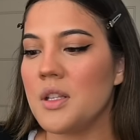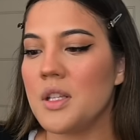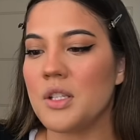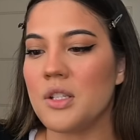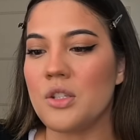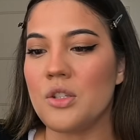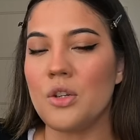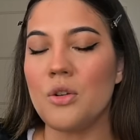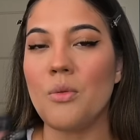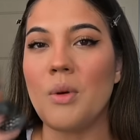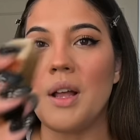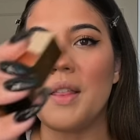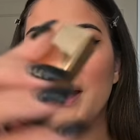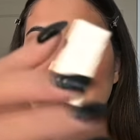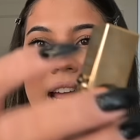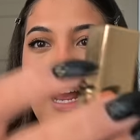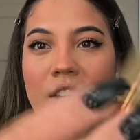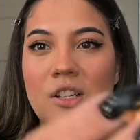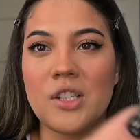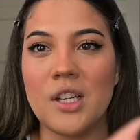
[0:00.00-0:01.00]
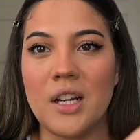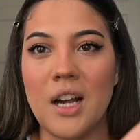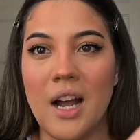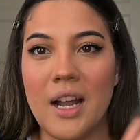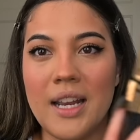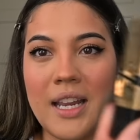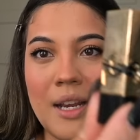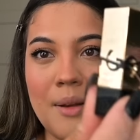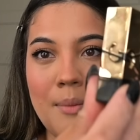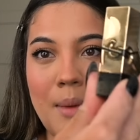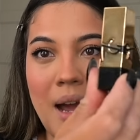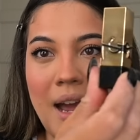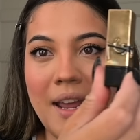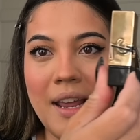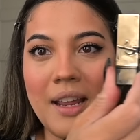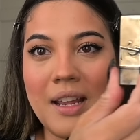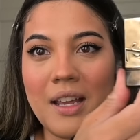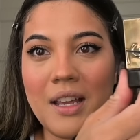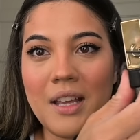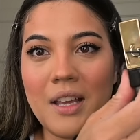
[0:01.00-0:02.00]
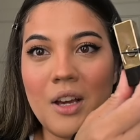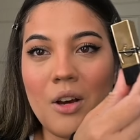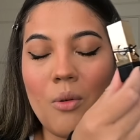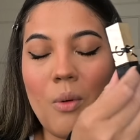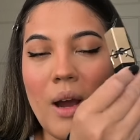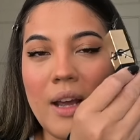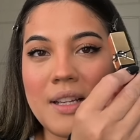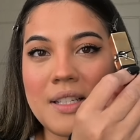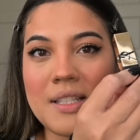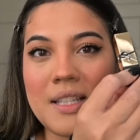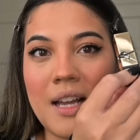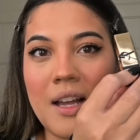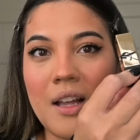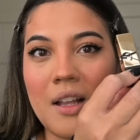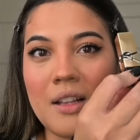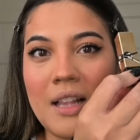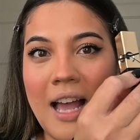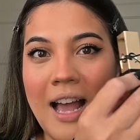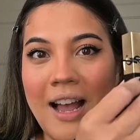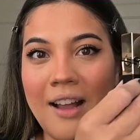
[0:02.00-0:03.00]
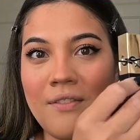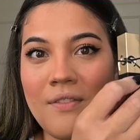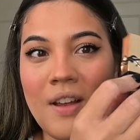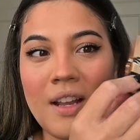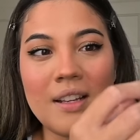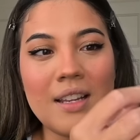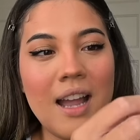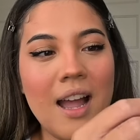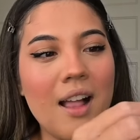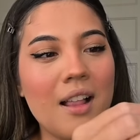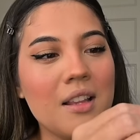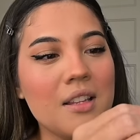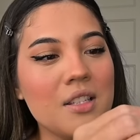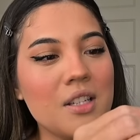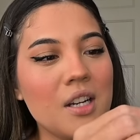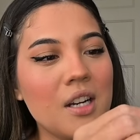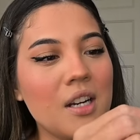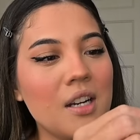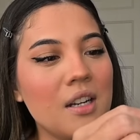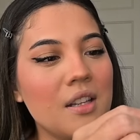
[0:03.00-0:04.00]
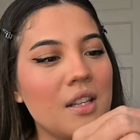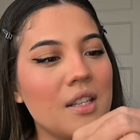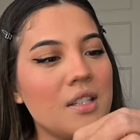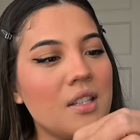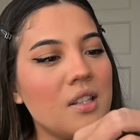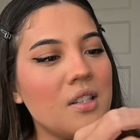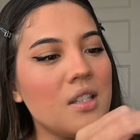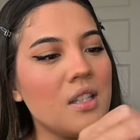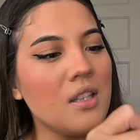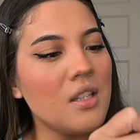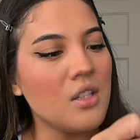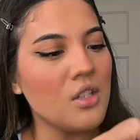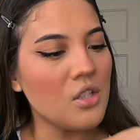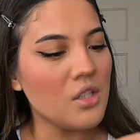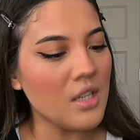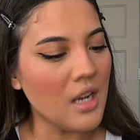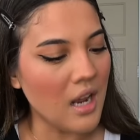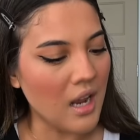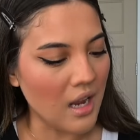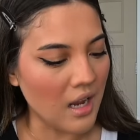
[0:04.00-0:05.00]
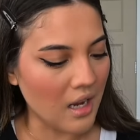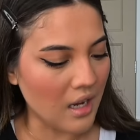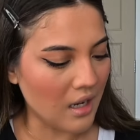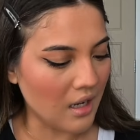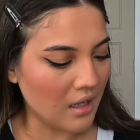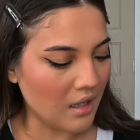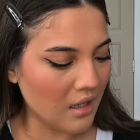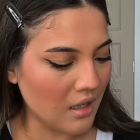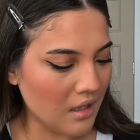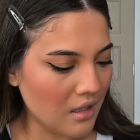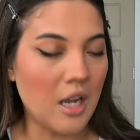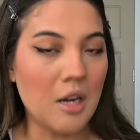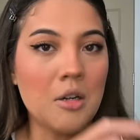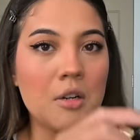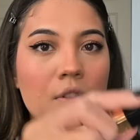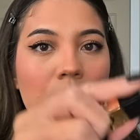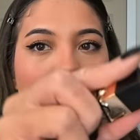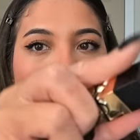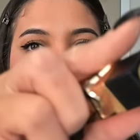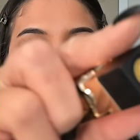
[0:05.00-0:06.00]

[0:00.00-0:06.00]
this new one that I actually got in my YSL Advent calendar. This is in the shade, I don't even know